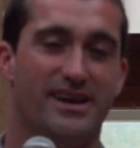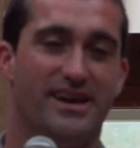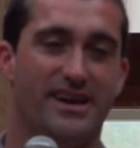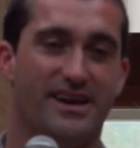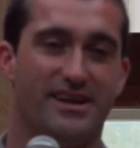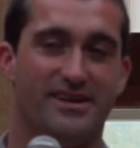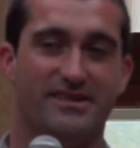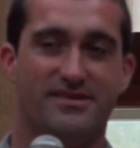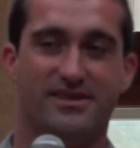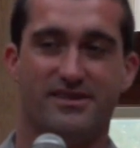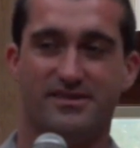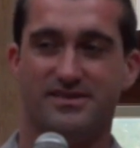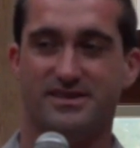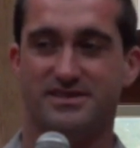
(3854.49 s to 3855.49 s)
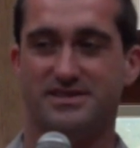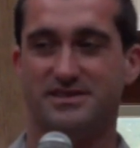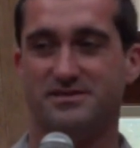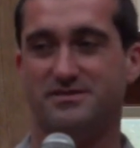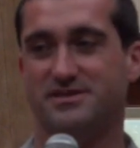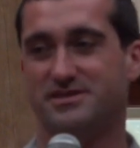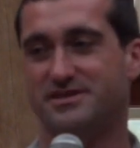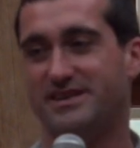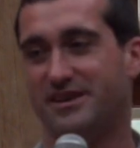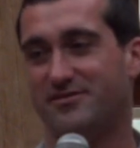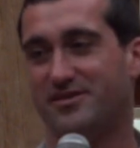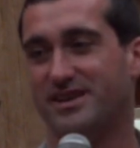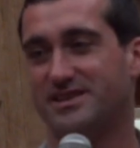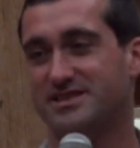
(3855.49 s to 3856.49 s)
And this is just
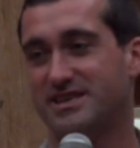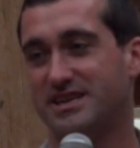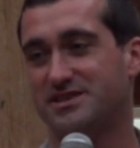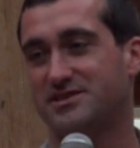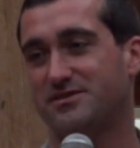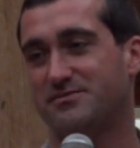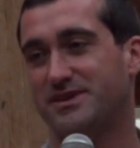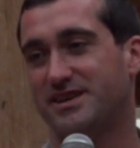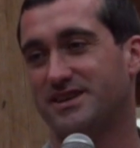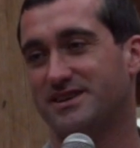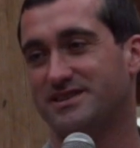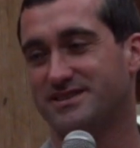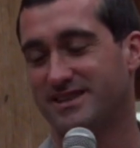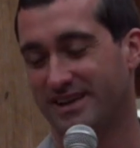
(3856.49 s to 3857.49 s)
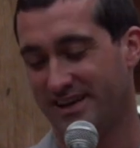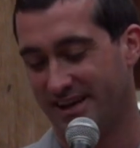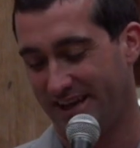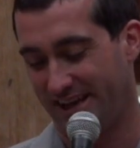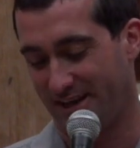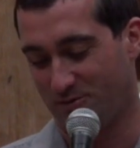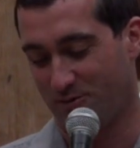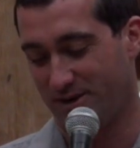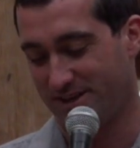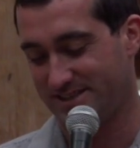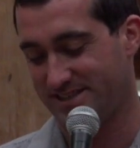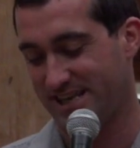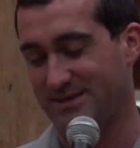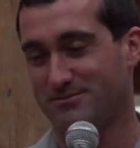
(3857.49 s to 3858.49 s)
downright essential because in
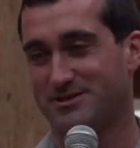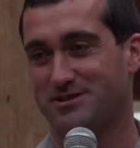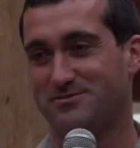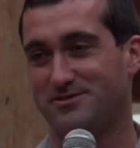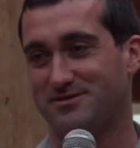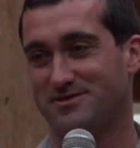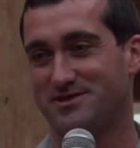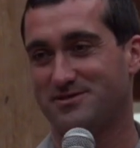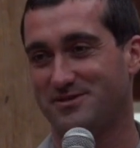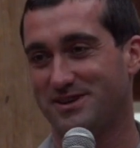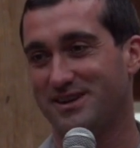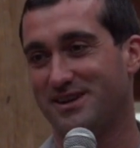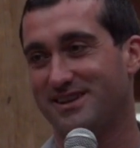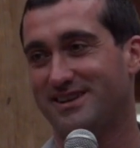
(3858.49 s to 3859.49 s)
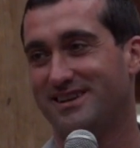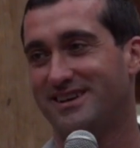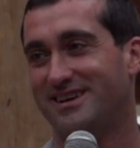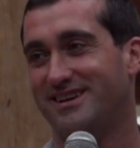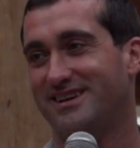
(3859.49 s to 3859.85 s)
one tablespoon of soil,